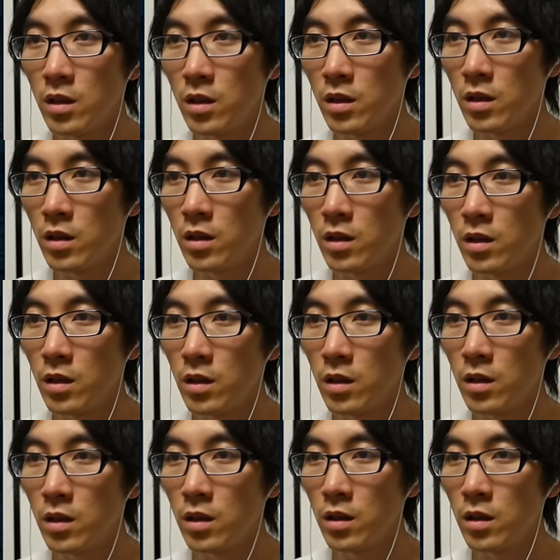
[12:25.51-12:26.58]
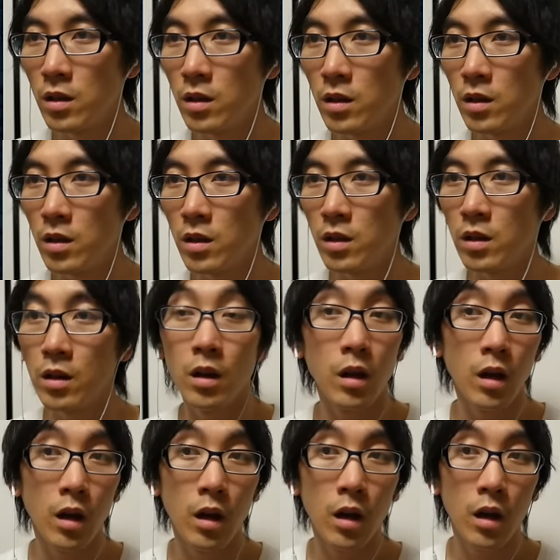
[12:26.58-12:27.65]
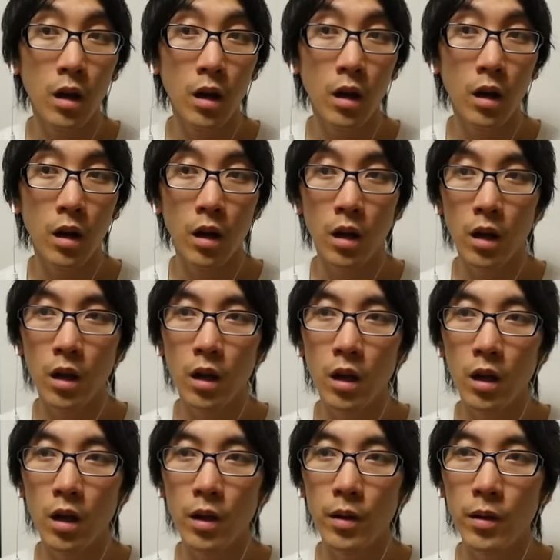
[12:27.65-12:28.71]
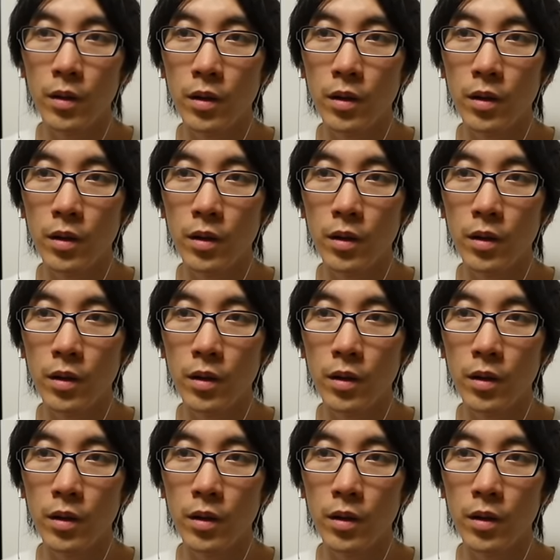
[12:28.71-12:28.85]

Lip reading: (silence)